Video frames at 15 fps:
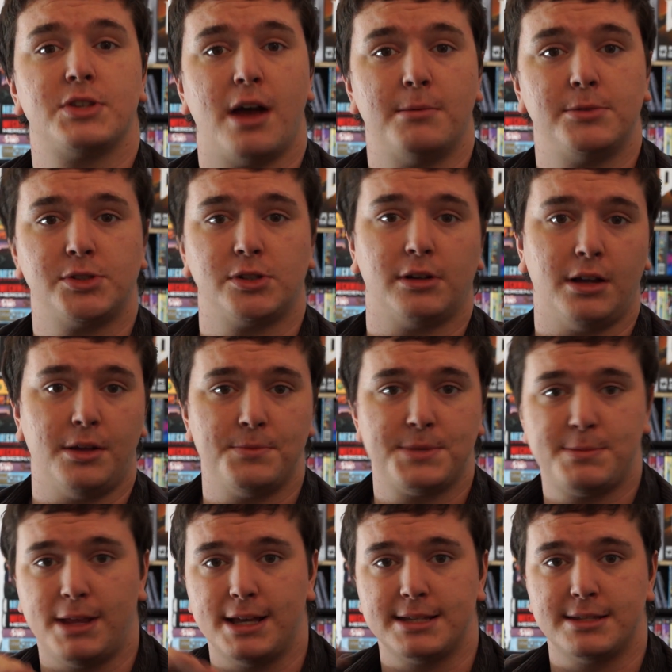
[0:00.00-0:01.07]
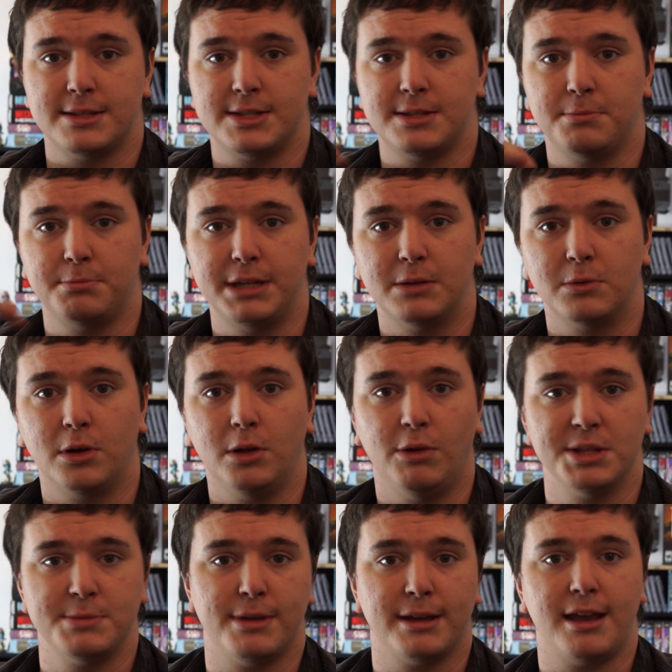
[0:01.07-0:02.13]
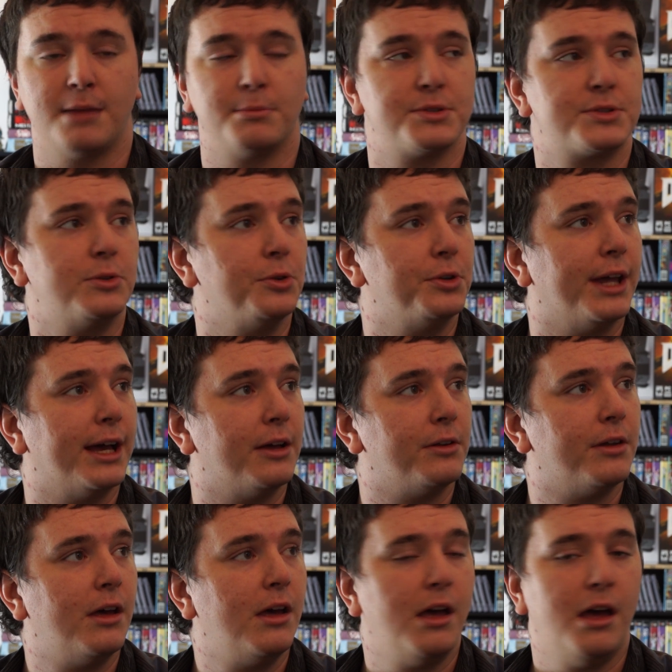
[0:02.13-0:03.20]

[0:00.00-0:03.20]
So I'm sure I'll splice in some B-roll once my camera's cooled down.